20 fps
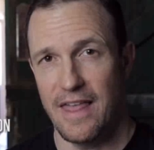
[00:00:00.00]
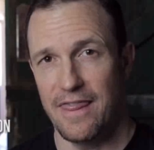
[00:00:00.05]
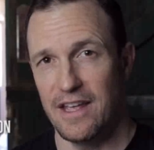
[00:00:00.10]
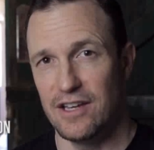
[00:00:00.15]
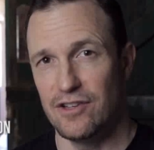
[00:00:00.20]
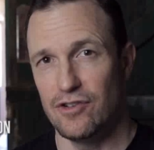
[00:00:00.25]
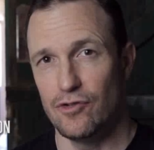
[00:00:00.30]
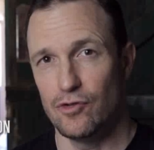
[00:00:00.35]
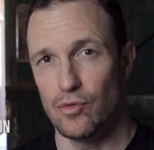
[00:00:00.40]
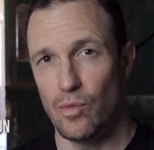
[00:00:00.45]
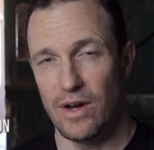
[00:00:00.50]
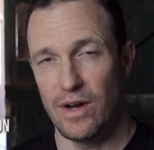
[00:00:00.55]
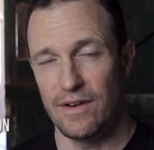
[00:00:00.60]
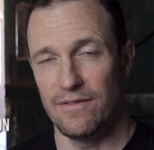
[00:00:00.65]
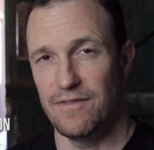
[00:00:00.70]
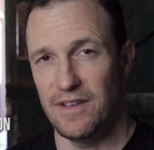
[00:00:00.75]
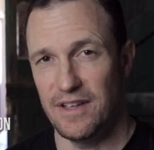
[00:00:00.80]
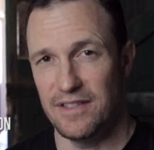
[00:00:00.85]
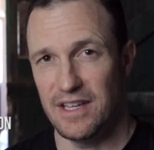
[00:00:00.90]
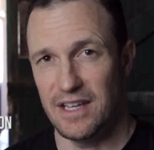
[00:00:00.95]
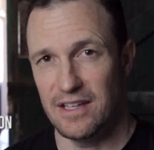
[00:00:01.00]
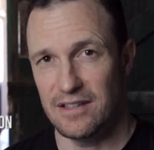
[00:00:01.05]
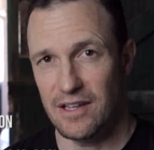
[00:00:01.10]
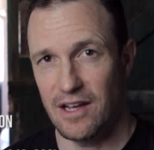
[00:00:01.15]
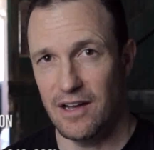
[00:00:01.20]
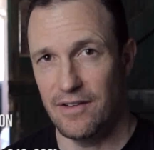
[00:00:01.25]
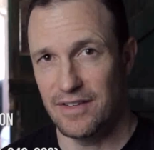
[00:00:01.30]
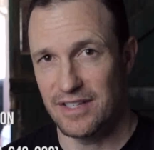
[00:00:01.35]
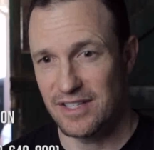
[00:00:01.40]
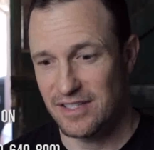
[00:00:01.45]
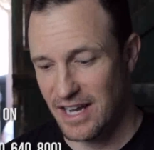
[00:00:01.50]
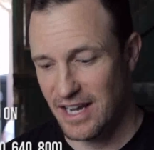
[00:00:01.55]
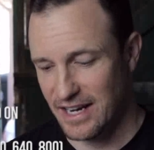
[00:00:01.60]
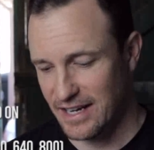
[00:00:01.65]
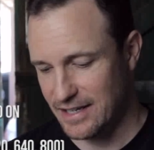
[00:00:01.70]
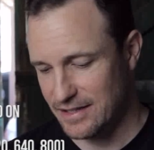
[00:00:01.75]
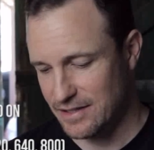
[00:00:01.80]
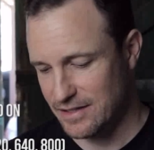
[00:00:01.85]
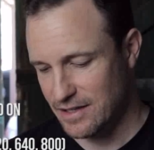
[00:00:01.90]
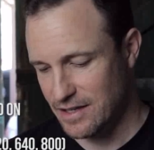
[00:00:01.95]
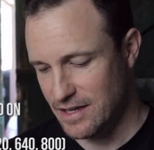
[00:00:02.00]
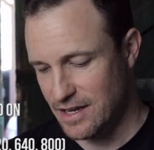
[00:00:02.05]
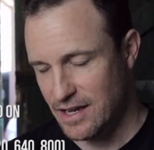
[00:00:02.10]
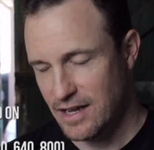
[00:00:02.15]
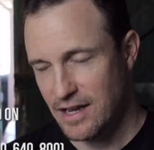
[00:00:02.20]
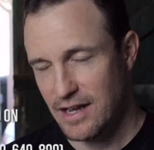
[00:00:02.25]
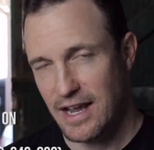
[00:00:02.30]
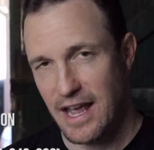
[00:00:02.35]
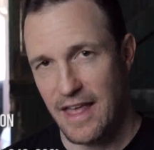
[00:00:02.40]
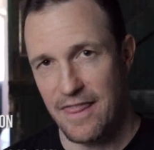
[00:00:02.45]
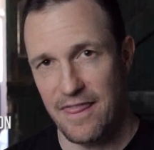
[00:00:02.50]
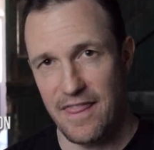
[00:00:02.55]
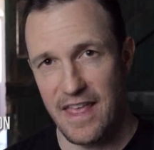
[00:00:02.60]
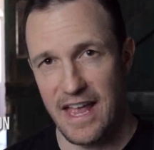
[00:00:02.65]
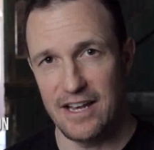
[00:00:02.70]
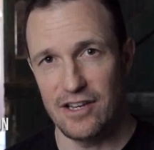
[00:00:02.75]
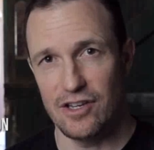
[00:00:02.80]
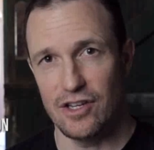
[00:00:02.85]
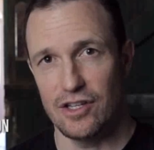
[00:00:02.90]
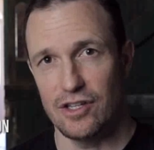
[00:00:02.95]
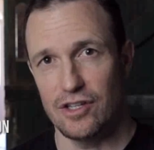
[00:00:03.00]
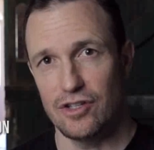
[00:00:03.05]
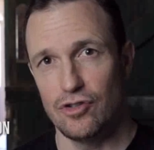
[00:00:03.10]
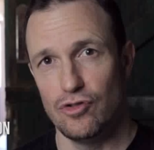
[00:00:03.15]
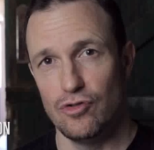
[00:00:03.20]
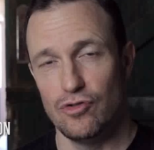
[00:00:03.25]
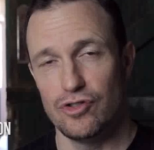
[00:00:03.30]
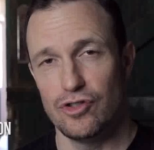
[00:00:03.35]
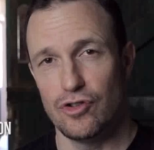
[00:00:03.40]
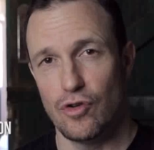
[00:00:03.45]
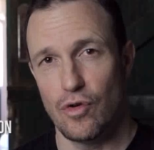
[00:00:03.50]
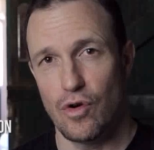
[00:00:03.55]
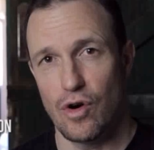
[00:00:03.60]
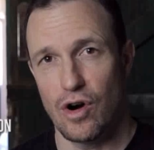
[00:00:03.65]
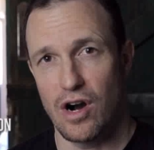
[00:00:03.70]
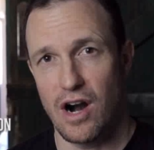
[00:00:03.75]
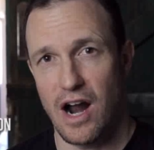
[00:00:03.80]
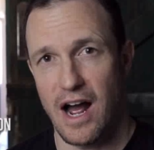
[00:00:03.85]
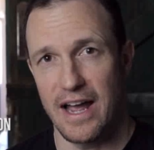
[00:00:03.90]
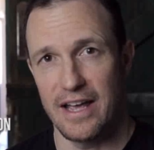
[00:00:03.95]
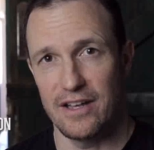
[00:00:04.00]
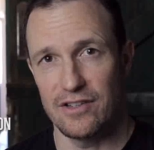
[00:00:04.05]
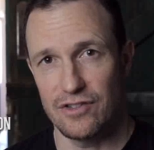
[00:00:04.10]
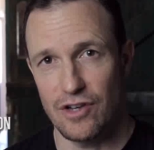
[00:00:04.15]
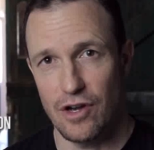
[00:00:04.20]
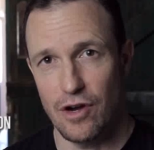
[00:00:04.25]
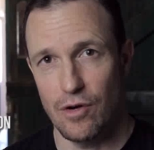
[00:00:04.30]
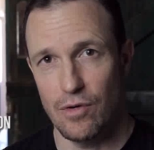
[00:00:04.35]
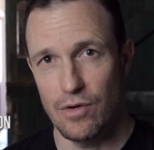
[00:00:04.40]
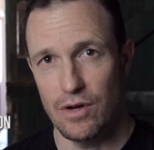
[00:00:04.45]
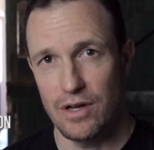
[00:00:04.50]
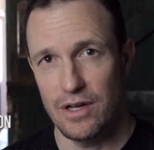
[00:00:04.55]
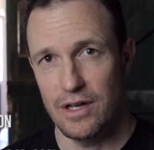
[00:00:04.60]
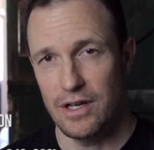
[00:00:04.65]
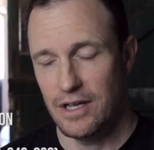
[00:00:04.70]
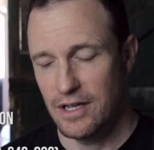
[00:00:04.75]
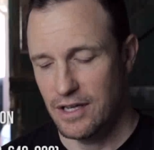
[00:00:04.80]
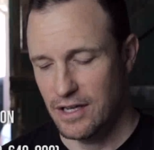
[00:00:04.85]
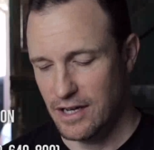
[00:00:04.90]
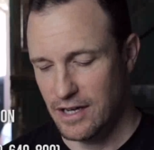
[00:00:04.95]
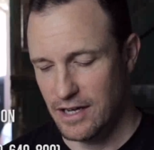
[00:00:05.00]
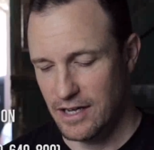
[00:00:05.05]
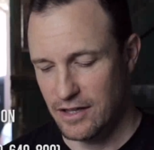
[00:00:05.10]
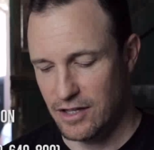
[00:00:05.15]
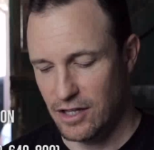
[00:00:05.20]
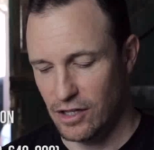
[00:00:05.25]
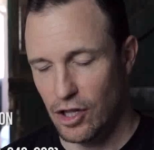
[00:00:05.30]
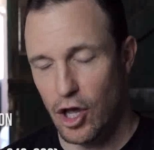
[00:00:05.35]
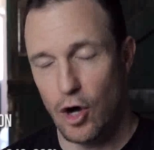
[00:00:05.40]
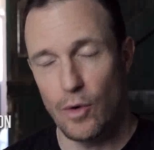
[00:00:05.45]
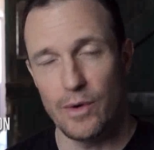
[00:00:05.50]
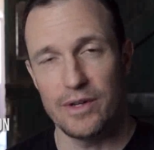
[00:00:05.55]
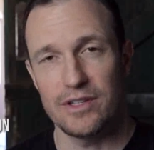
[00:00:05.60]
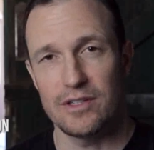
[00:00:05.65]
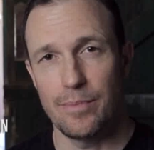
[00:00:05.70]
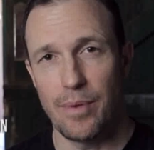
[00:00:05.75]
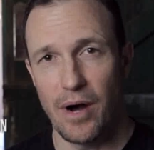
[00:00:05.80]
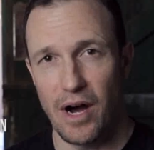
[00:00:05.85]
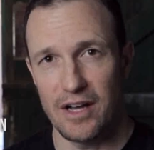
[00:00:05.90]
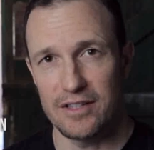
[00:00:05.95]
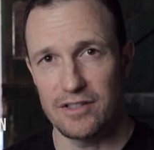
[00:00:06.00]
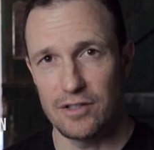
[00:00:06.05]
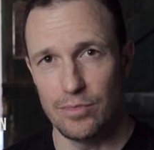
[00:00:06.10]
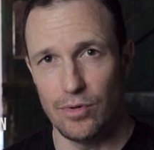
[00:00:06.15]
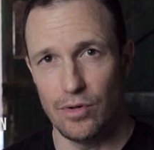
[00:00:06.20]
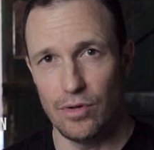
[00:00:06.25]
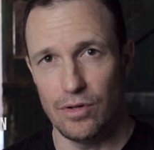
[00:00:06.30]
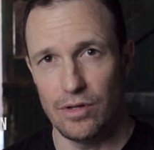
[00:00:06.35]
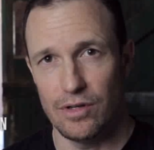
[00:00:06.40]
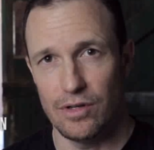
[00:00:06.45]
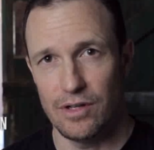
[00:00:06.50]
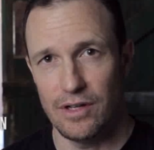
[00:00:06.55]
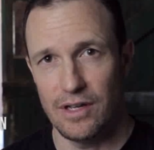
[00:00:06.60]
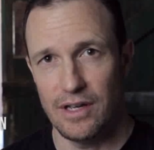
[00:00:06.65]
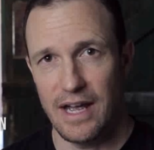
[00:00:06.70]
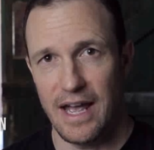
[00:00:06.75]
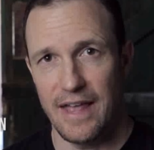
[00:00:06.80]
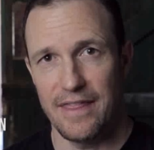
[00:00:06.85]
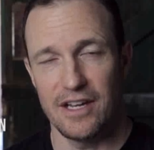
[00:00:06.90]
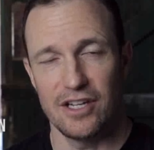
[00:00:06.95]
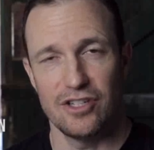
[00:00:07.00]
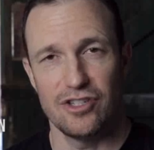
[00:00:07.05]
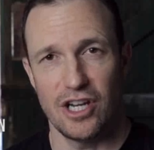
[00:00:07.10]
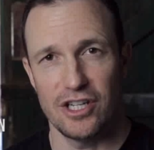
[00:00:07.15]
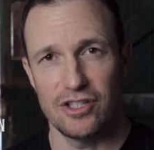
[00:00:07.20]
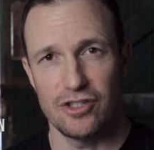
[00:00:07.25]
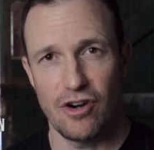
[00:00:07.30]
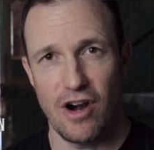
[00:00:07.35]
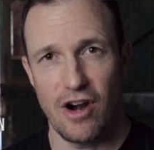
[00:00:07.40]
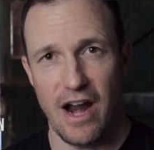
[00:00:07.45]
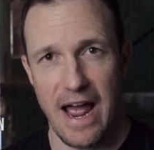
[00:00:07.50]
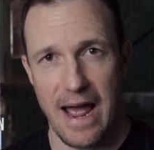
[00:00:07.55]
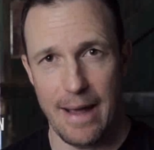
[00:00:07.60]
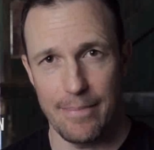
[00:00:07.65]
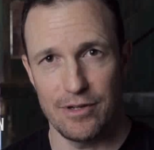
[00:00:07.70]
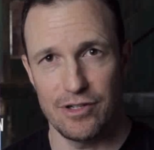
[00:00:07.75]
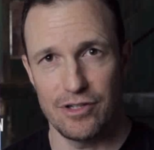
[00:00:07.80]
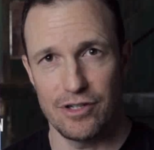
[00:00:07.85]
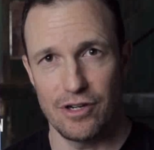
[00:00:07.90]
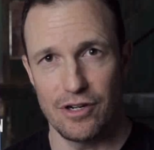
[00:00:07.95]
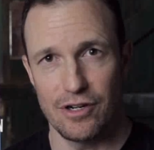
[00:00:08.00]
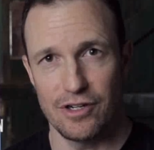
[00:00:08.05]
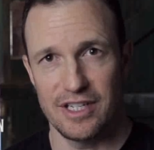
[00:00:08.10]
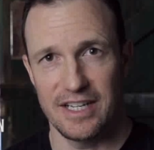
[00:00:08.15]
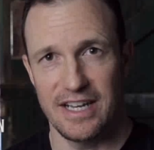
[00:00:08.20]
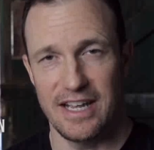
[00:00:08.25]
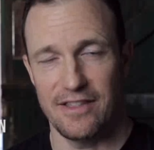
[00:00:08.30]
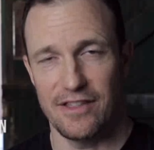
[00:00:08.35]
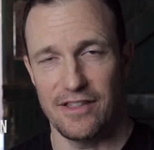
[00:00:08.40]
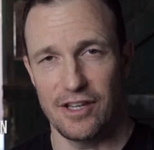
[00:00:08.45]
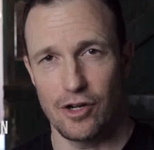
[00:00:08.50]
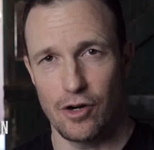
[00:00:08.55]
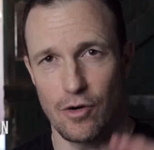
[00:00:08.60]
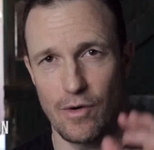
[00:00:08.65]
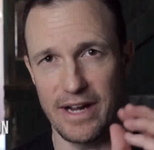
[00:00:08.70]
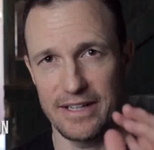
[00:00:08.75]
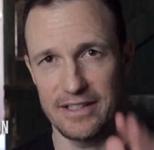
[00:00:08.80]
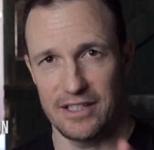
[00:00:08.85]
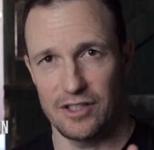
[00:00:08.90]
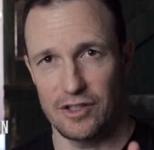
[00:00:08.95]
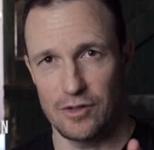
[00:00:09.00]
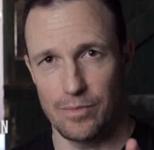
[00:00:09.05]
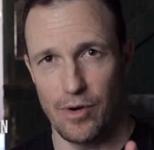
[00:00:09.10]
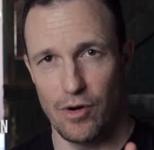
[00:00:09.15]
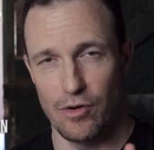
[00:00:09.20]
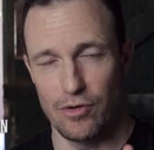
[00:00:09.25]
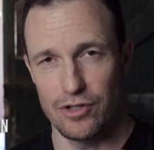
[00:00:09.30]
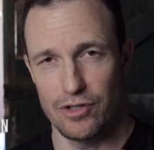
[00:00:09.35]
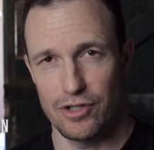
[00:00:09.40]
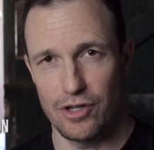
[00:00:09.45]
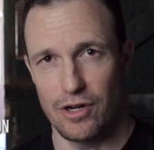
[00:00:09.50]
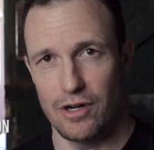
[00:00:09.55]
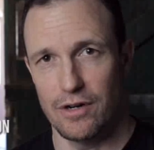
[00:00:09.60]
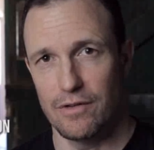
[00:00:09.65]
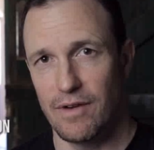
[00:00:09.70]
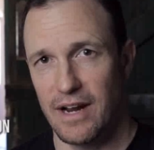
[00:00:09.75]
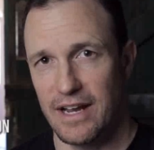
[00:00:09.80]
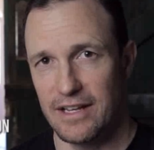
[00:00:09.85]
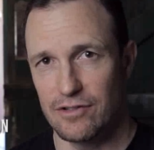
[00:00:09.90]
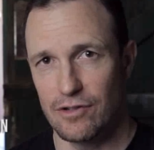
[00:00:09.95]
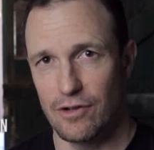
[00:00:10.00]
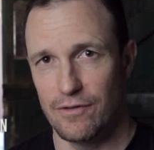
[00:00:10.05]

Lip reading: and then use 1/50th of a second, and then use your ISO, the lowest possible, and then adjust your aperture to get the correct exposure, right?